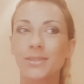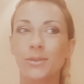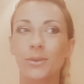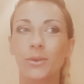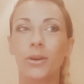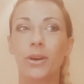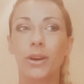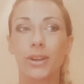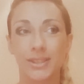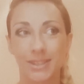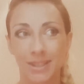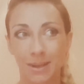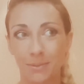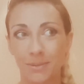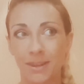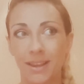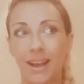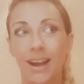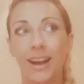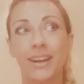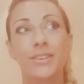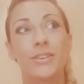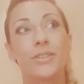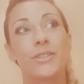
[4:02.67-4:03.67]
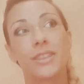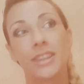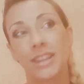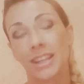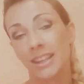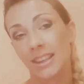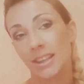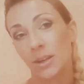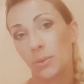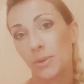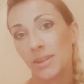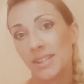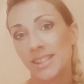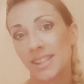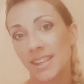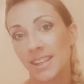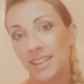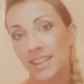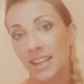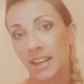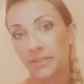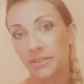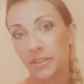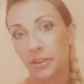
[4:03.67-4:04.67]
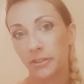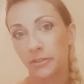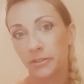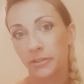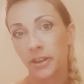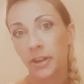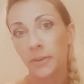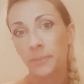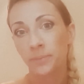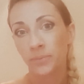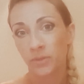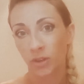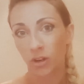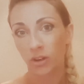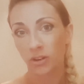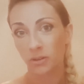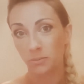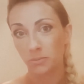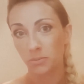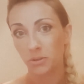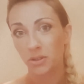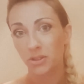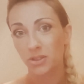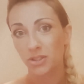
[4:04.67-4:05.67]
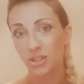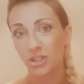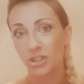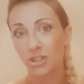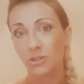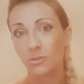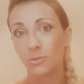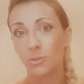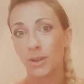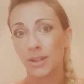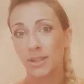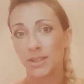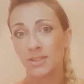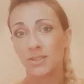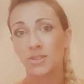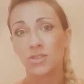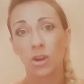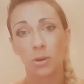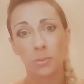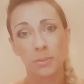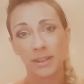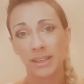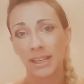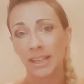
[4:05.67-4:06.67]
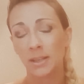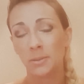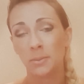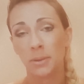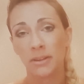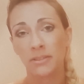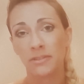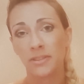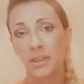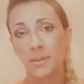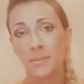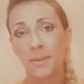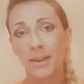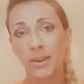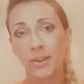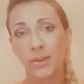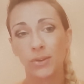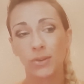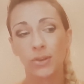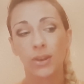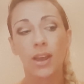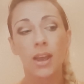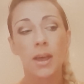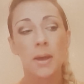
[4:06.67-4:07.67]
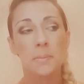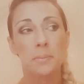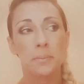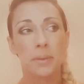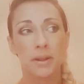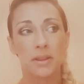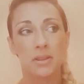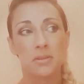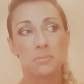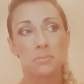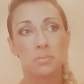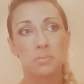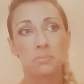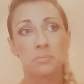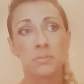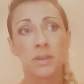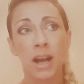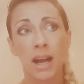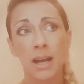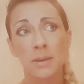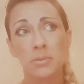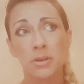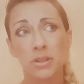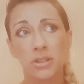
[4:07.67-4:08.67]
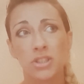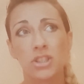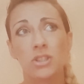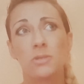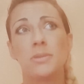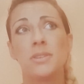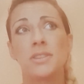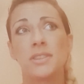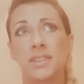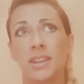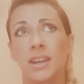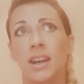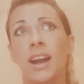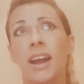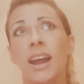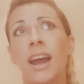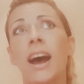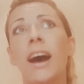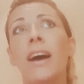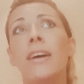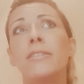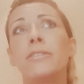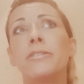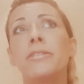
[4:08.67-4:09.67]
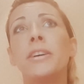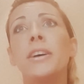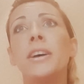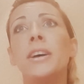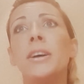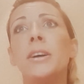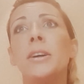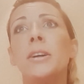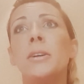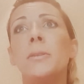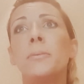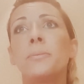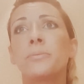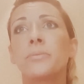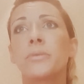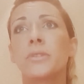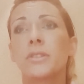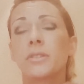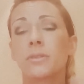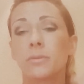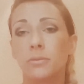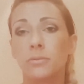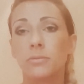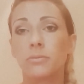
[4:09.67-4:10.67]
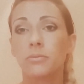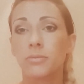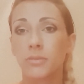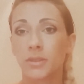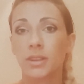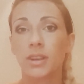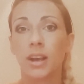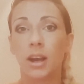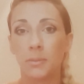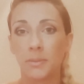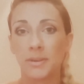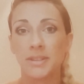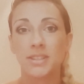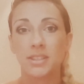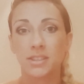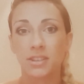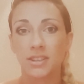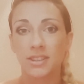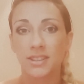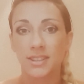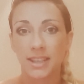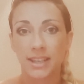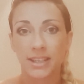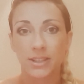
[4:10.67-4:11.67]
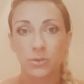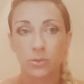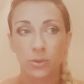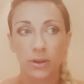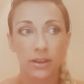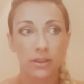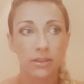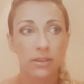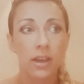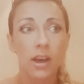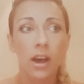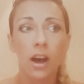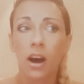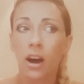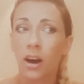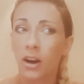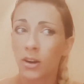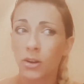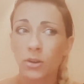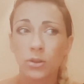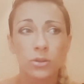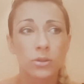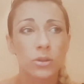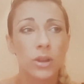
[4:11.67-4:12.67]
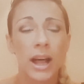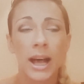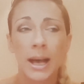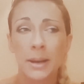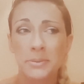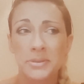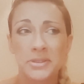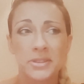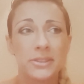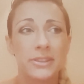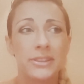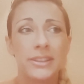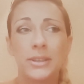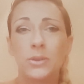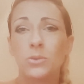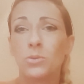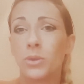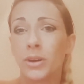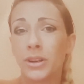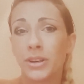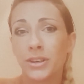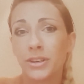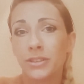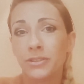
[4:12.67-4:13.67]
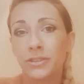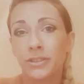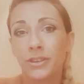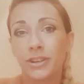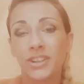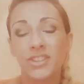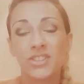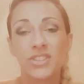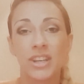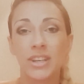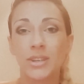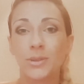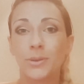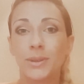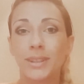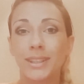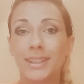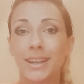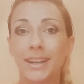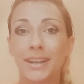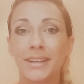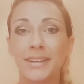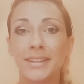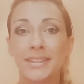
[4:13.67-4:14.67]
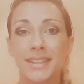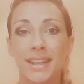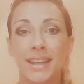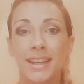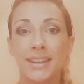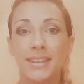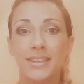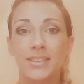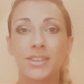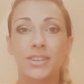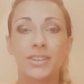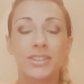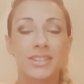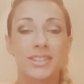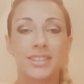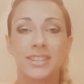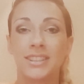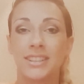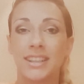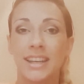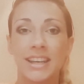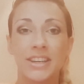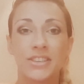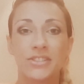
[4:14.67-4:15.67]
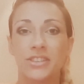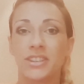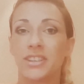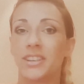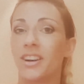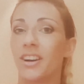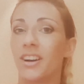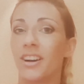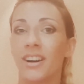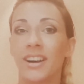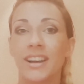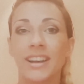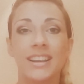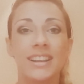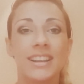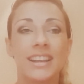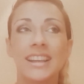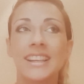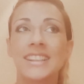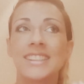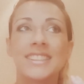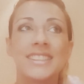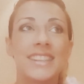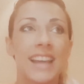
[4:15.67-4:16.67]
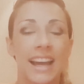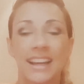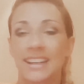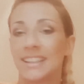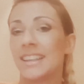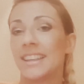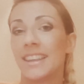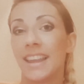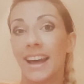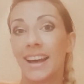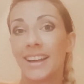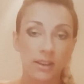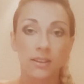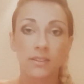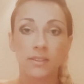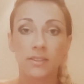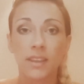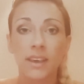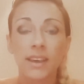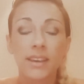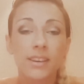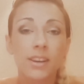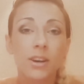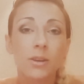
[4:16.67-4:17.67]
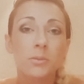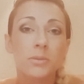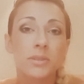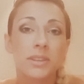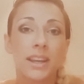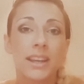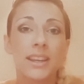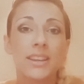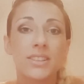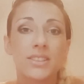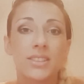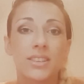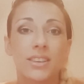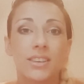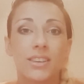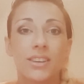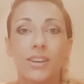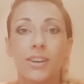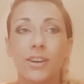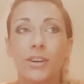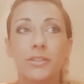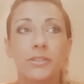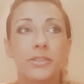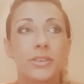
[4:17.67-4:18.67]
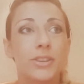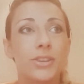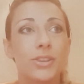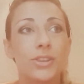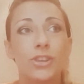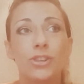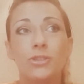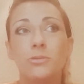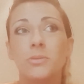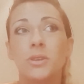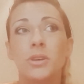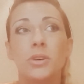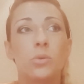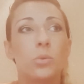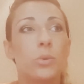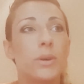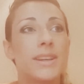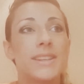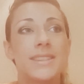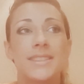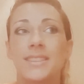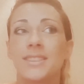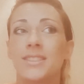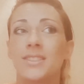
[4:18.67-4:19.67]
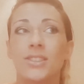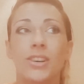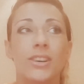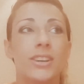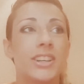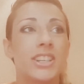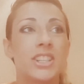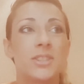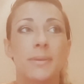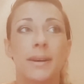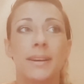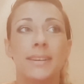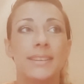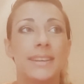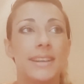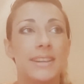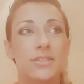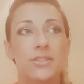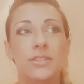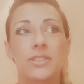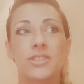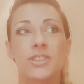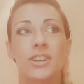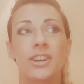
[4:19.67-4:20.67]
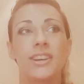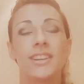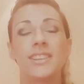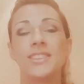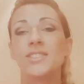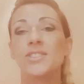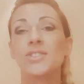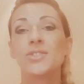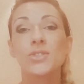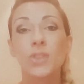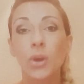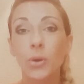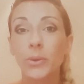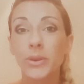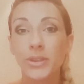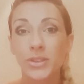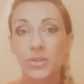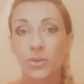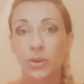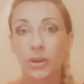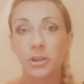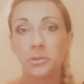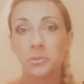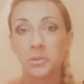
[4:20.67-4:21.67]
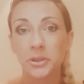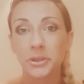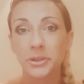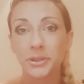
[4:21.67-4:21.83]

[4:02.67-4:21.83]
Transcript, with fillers: something I don't think that we see enough of on booktube. It's dominated by females, but the guy booktubers that I have come into contact with are all absolutely wonderful and genuine guys and Dalton and Adrian are exactly that. A combination of humour, wit and knowledge about literature is so enjoyable